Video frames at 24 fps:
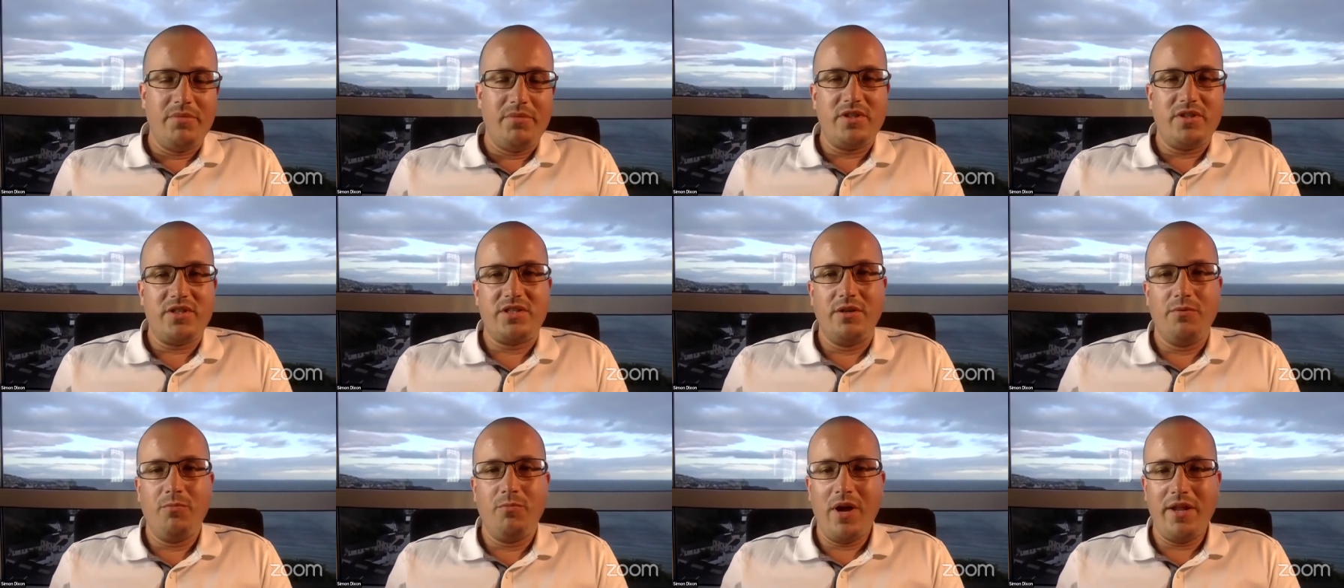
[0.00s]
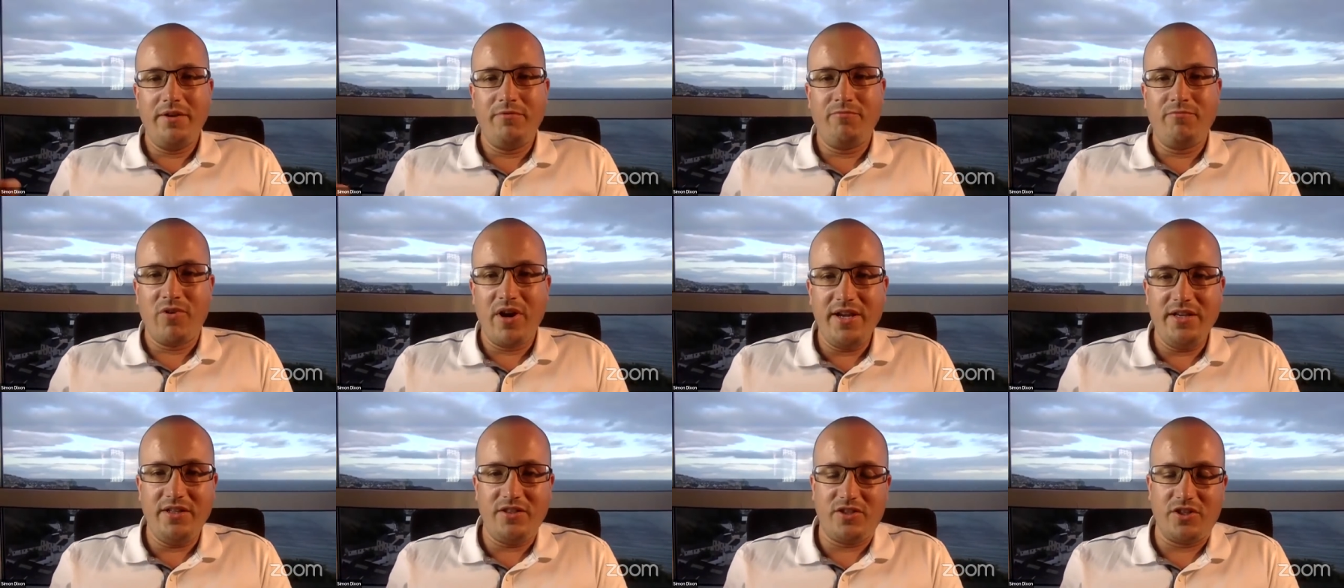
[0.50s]
So when
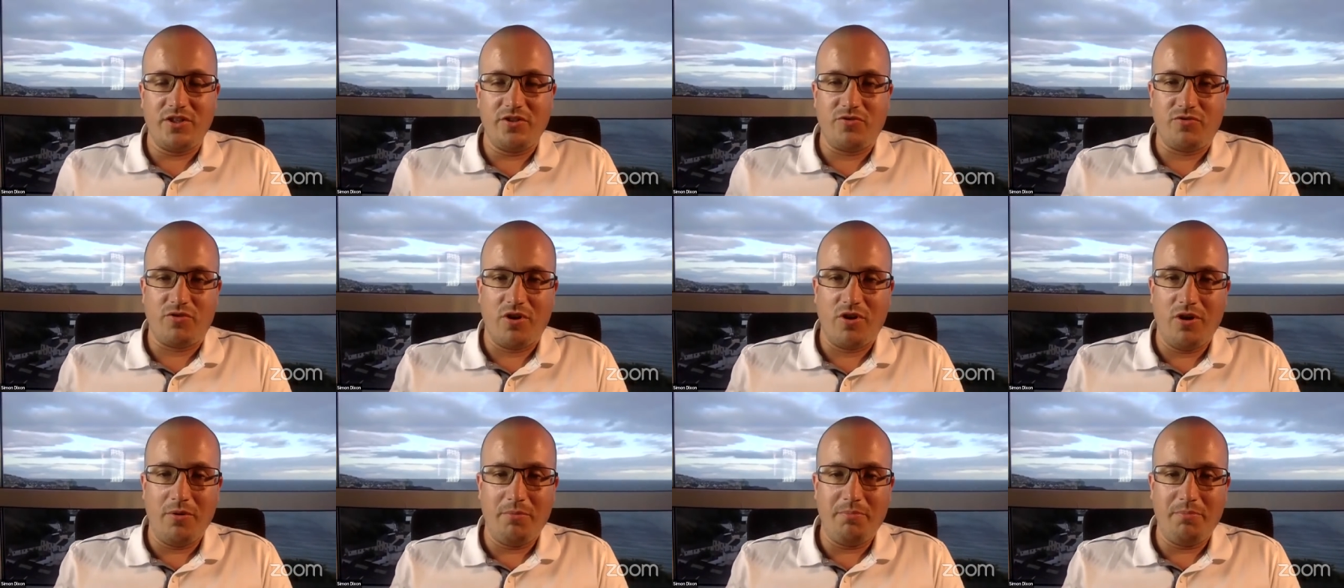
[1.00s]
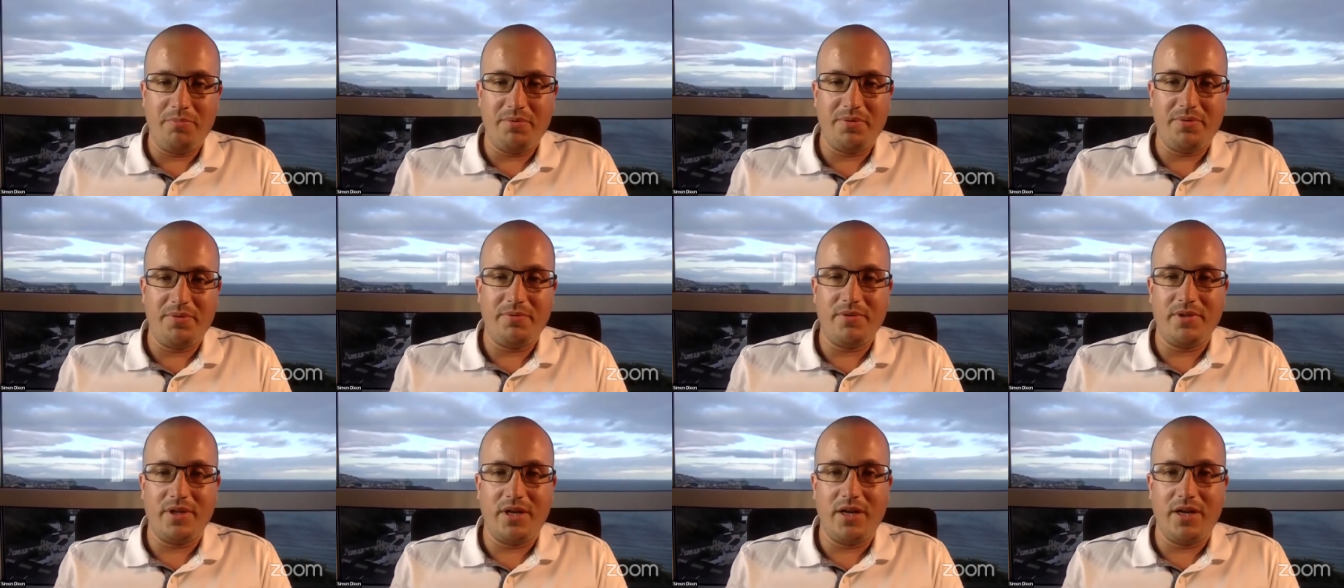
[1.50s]
rates are dropped,
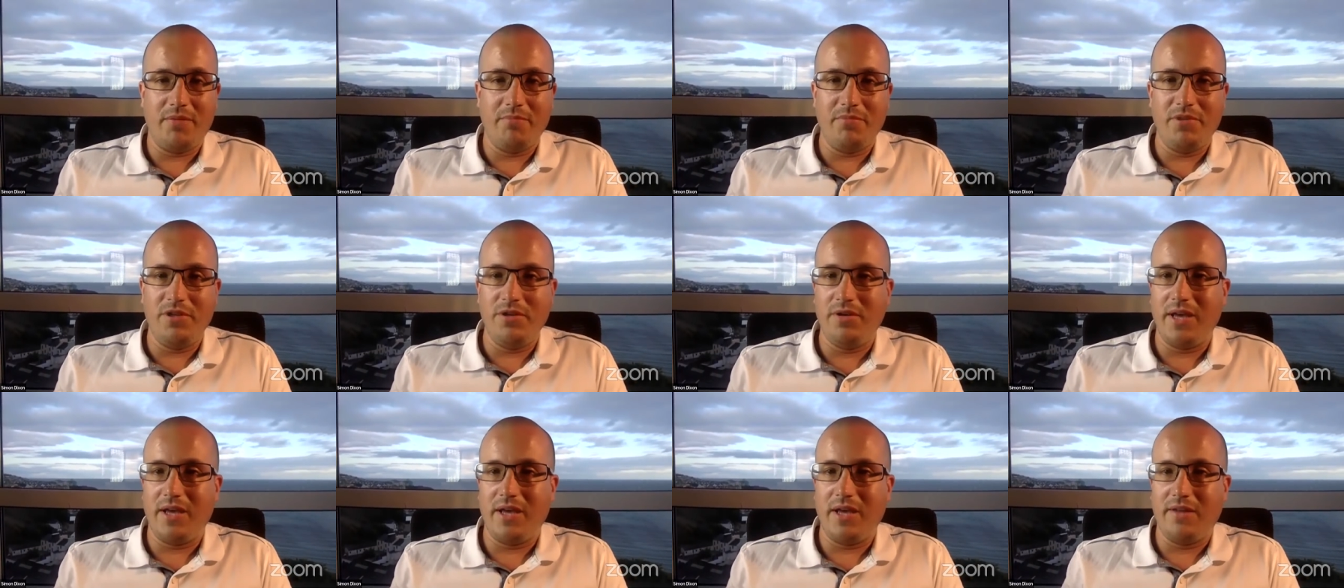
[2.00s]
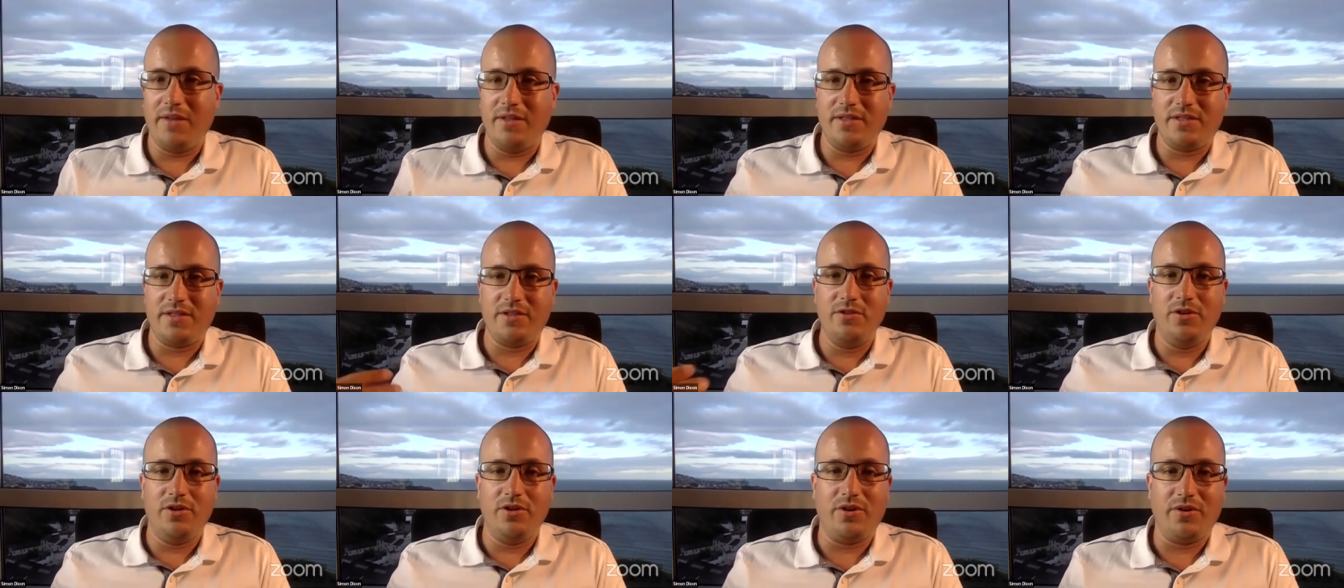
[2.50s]
you get
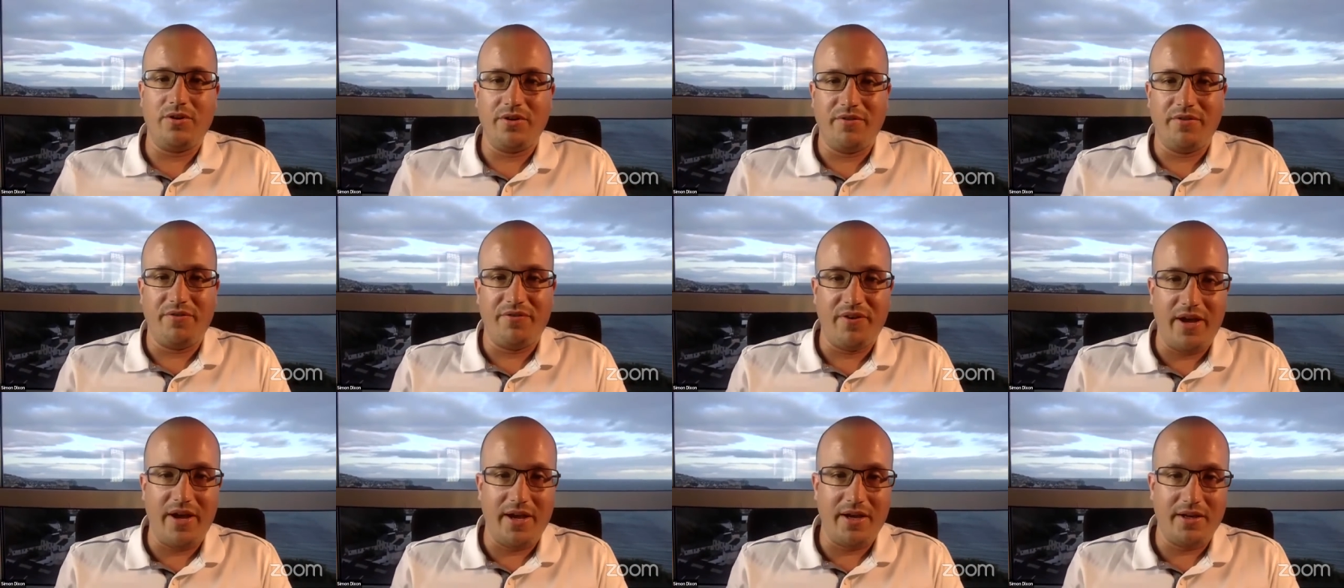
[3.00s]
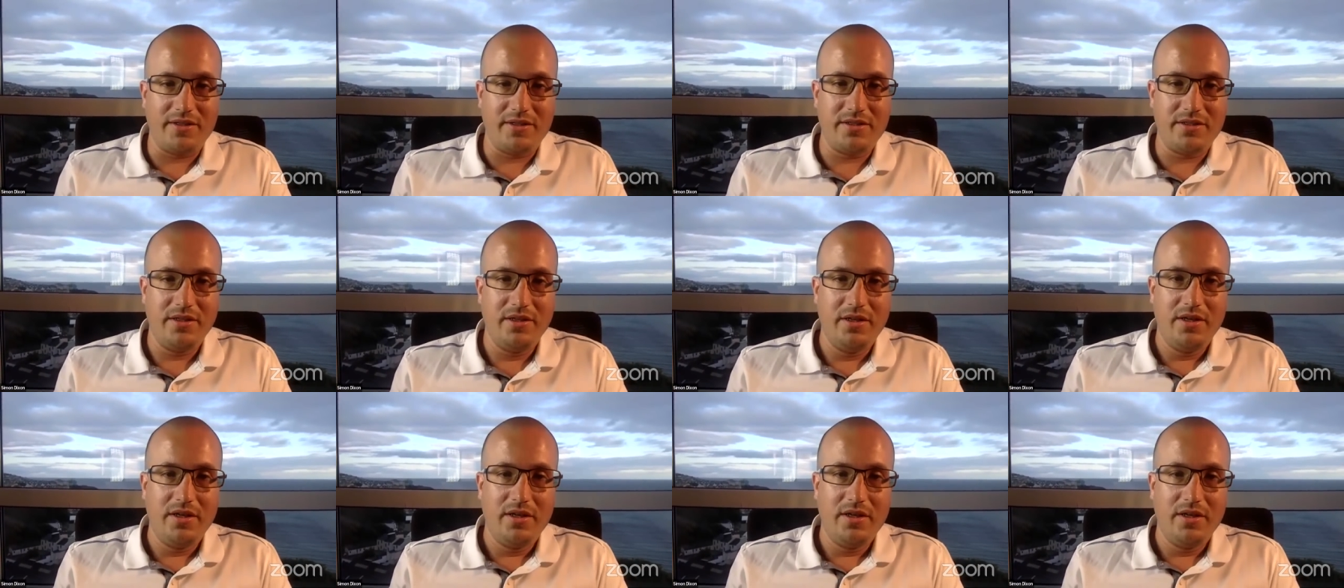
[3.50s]
this knock-on effect.